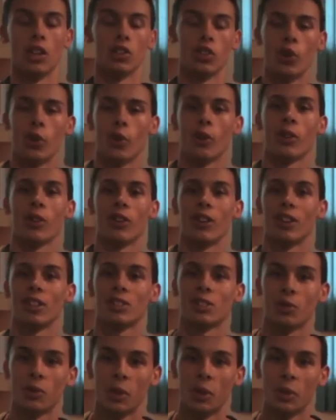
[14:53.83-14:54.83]
Do you agree or
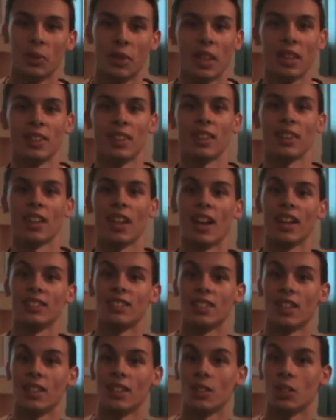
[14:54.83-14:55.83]
disagree with anything that I
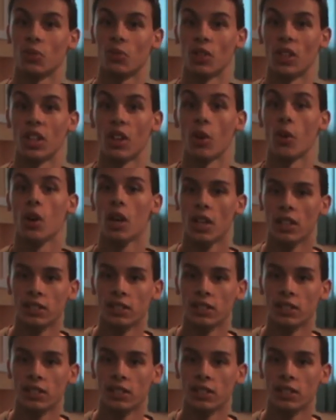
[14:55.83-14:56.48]
say in this video?